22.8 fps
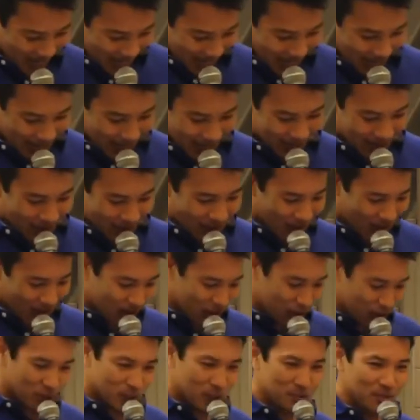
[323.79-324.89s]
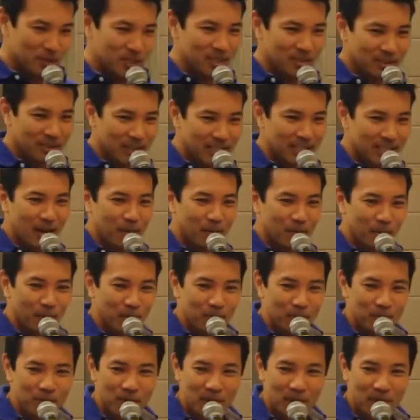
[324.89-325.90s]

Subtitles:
And I'll give you a specific example.